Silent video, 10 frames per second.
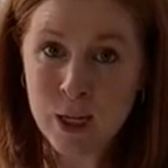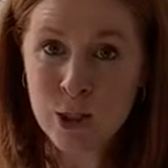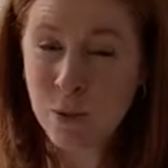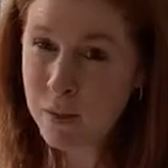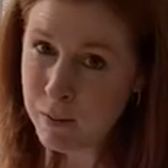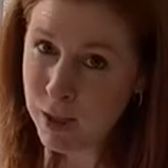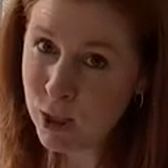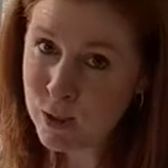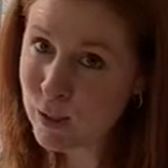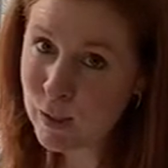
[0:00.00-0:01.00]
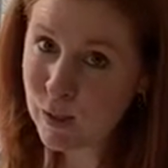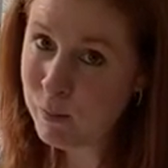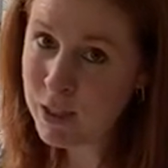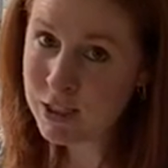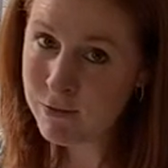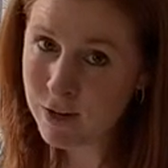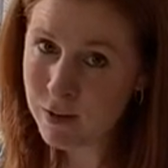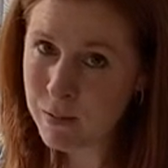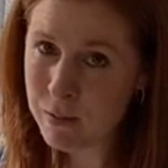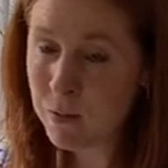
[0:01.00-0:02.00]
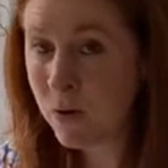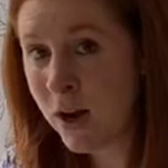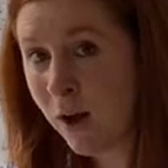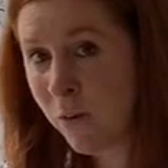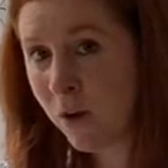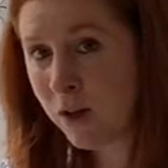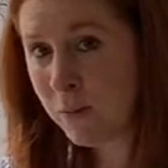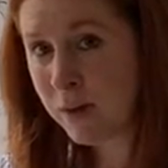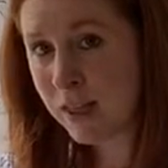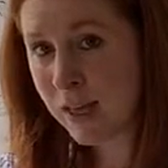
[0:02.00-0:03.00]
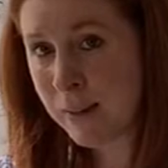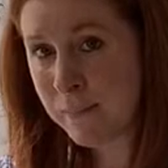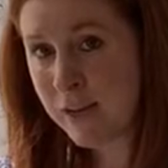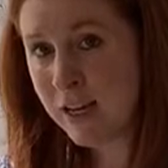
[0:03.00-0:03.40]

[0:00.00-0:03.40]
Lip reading: So maybe it looks a little bit different. Maybe we're not welcoming them